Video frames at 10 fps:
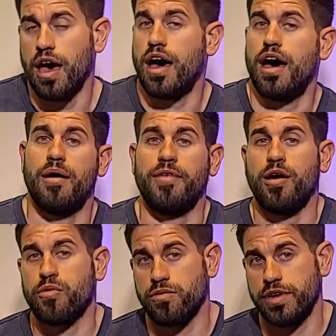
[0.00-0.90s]

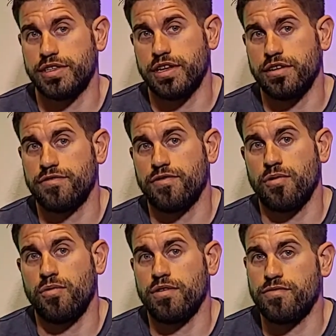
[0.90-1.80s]
that one retails
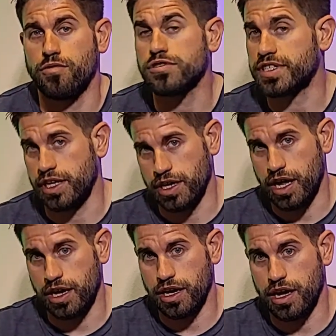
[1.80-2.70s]
for
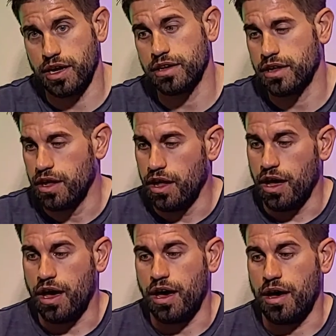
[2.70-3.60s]
$114.99.
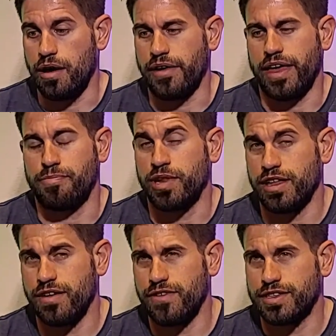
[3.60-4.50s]
I
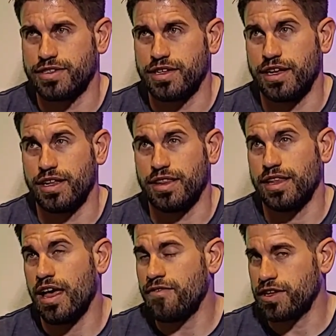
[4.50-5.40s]
believe it's an
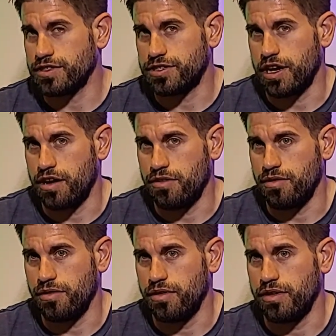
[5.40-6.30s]

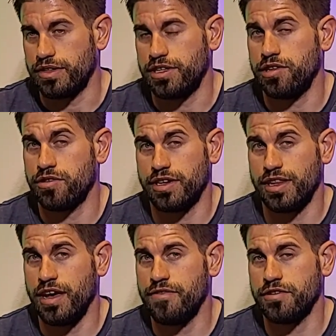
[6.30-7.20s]
11-channel, it's either an
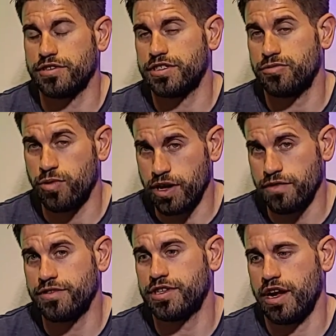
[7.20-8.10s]
11 or
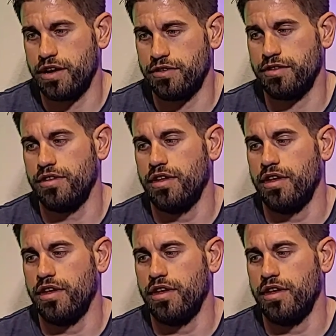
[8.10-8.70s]
12-channel